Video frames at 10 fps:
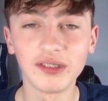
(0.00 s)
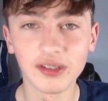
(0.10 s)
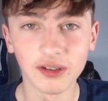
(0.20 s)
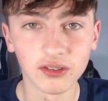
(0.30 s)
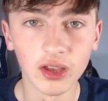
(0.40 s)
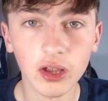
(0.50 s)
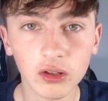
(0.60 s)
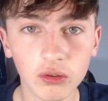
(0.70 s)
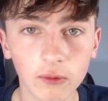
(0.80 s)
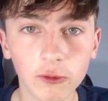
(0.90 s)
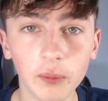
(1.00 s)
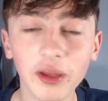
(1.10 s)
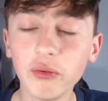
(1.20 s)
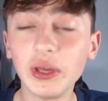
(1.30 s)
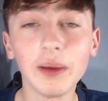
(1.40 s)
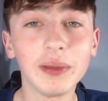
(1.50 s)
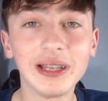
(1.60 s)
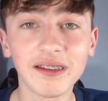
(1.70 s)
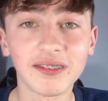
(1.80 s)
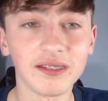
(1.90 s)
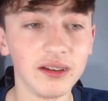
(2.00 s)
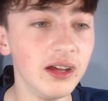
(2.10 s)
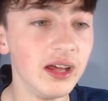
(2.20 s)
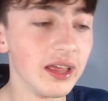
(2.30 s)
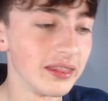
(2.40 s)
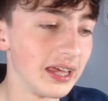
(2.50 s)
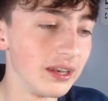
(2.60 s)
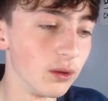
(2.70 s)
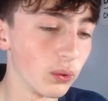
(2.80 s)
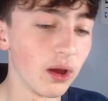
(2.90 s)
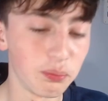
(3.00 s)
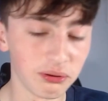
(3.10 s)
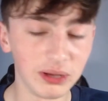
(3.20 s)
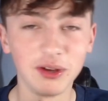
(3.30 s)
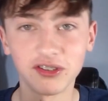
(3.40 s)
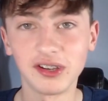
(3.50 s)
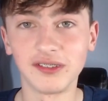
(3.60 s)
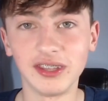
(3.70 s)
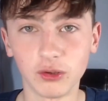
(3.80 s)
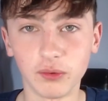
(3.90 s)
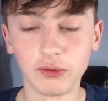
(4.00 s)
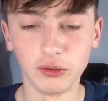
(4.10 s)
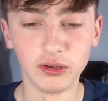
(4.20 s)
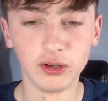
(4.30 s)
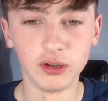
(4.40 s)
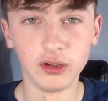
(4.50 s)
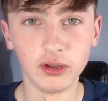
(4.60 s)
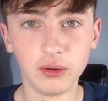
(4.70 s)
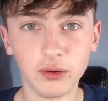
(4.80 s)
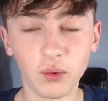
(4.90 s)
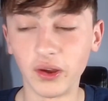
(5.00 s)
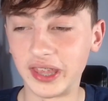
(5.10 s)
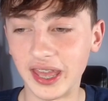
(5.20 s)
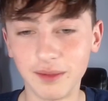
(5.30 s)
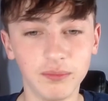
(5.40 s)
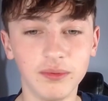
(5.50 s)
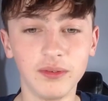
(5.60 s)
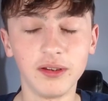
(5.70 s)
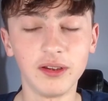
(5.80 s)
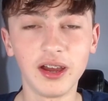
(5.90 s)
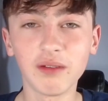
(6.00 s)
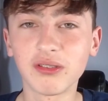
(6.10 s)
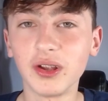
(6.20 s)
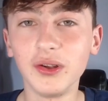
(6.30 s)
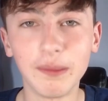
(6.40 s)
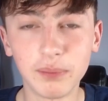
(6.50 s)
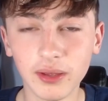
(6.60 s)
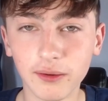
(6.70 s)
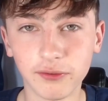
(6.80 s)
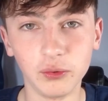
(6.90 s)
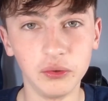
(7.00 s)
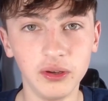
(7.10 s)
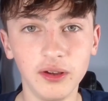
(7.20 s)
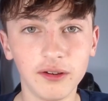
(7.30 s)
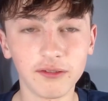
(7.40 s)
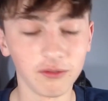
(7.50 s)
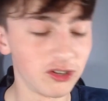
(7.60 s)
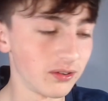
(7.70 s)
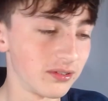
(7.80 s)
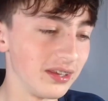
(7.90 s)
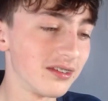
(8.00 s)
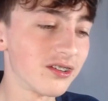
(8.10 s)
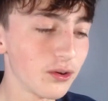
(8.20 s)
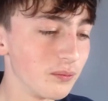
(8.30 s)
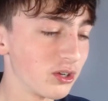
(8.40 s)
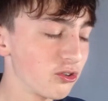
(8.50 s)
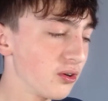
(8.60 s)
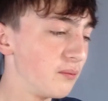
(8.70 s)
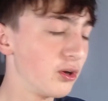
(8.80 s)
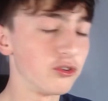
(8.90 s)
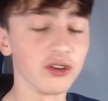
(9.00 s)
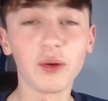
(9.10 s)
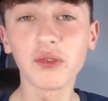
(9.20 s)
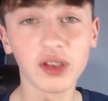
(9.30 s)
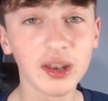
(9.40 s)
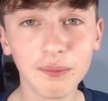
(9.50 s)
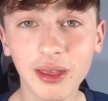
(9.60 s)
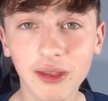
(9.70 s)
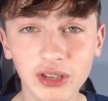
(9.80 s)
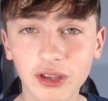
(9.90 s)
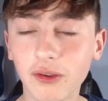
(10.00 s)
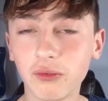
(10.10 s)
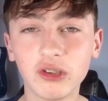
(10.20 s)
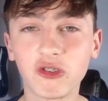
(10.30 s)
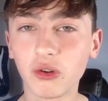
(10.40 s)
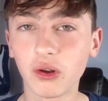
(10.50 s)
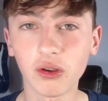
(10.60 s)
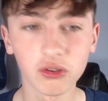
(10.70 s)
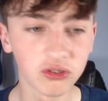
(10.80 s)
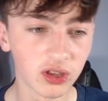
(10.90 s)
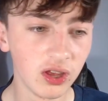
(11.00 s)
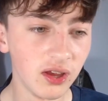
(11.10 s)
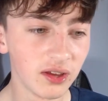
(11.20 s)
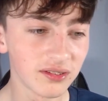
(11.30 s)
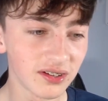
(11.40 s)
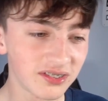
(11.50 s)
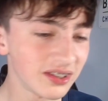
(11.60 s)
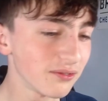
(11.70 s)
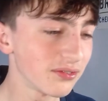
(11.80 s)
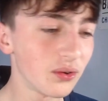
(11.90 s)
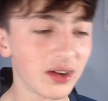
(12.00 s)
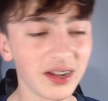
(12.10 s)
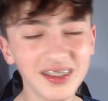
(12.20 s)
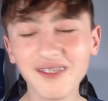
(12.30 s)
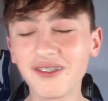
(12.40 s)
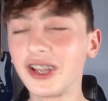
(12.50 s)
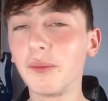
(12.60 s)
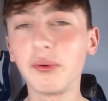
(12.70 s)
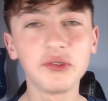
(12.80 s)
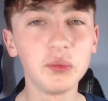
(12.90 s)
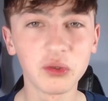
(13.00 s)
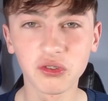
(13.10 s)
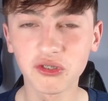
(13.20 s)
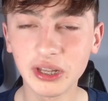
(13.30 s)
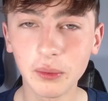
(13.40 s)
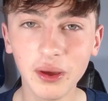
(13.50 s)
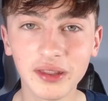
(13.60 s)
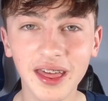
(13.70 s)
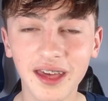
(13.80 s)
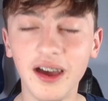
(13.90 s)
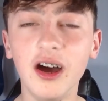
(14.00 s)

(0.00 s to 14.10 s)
us top 4. But if we can beat Leicester, then we are pretty much guaranteed top 4. What a game. Absolutely beautiful from Chelsea. It's showing my true emotion. I wasn't going to make a video if we drew or lost, so I just didn't feel like it. I didn't think the performance was really wet there.